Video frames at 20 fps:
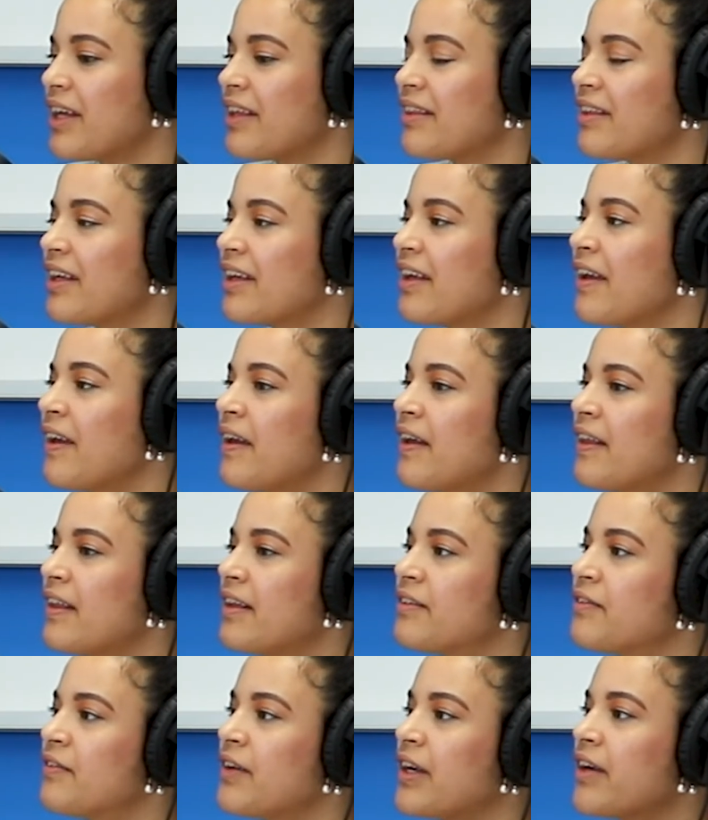And I think
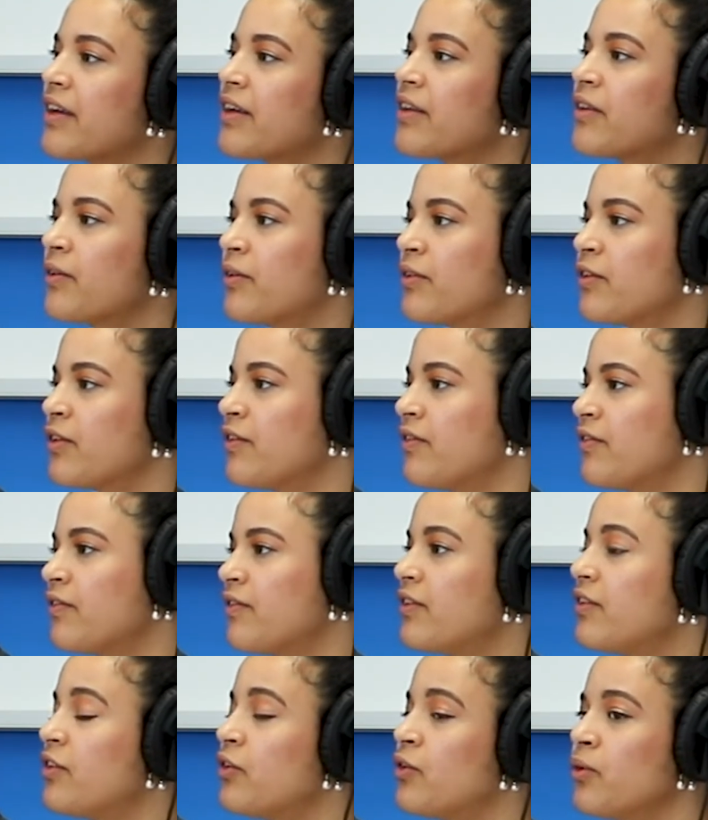that's very
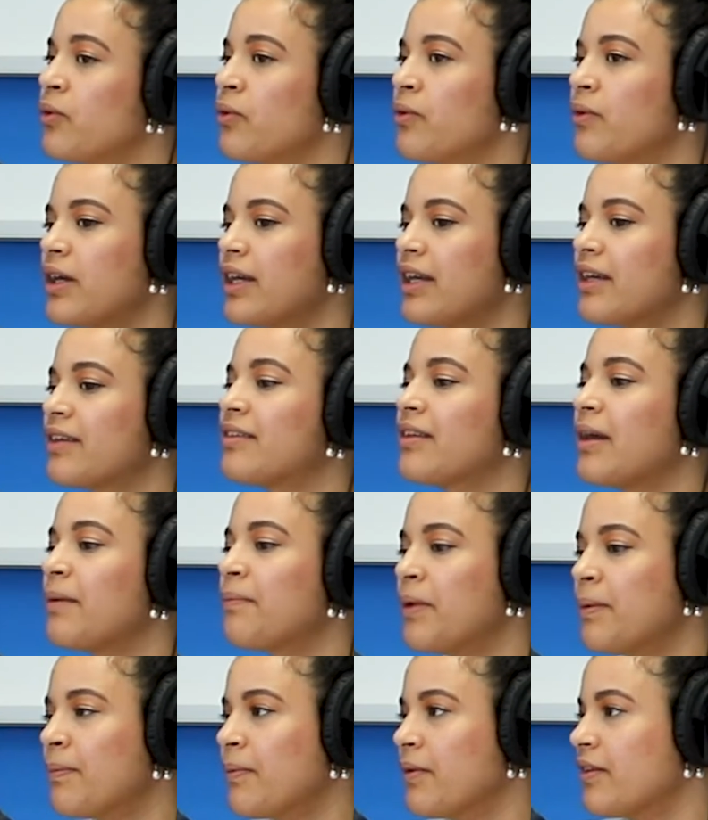inclusive to
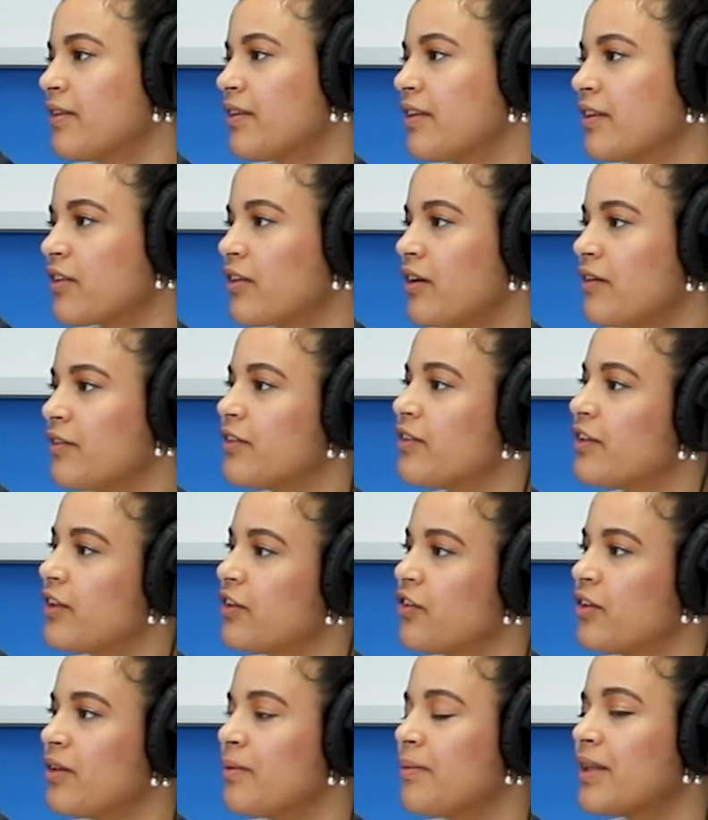accept people into this
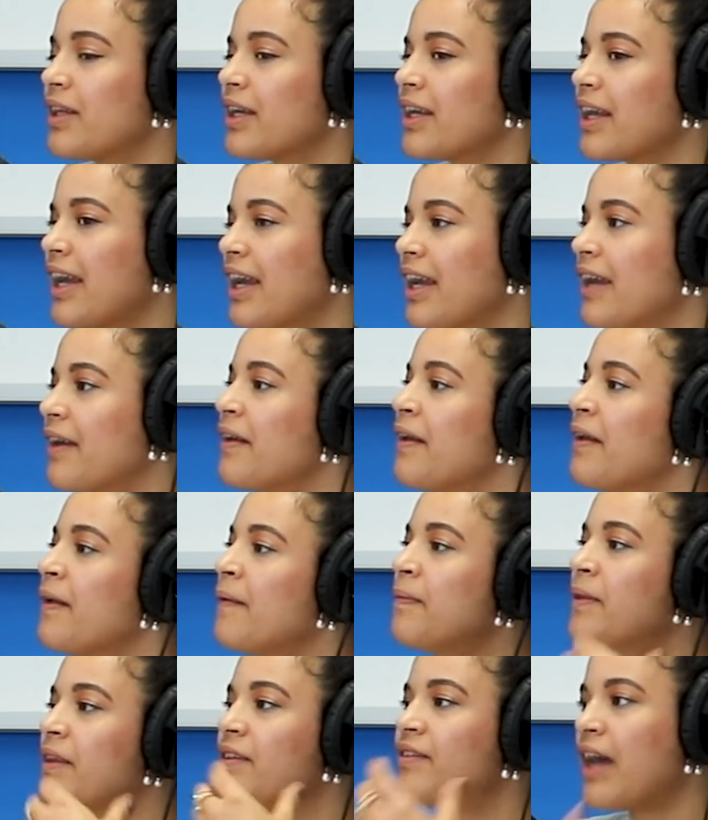conversation, to be like, hey,
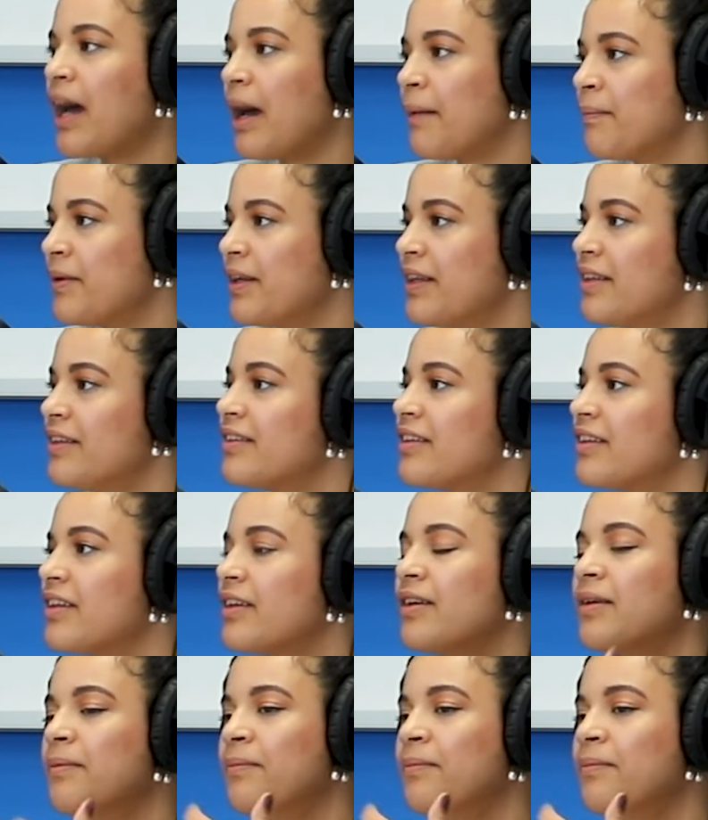this happens.